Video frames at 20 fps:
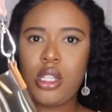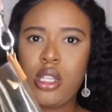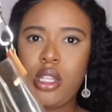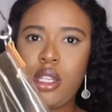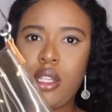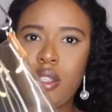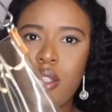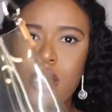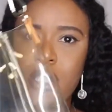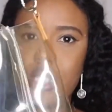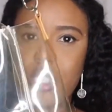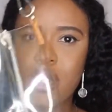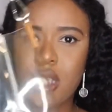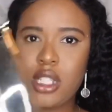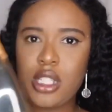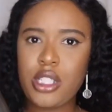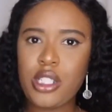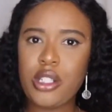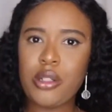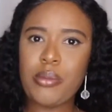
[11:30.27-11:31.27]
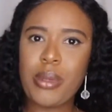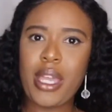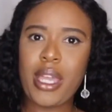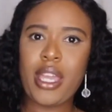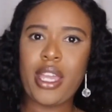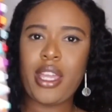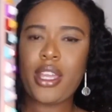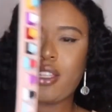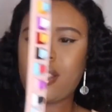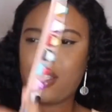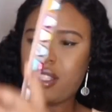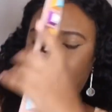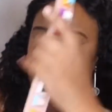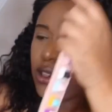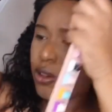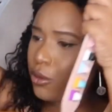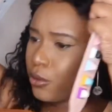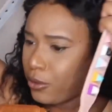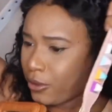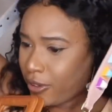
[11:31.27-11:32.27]
And then it's a clear bag that's
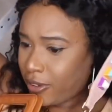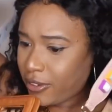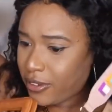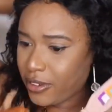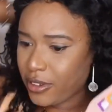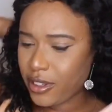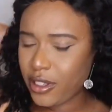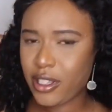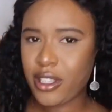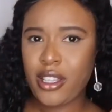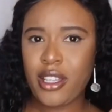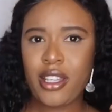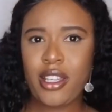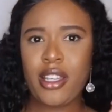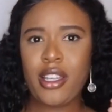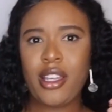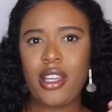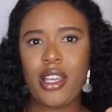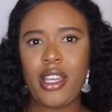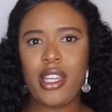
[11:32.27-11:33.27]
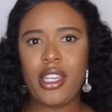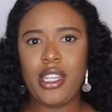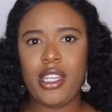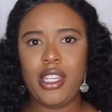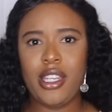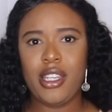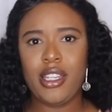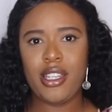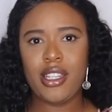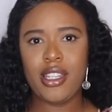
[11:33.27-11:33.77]
holding it. Honey,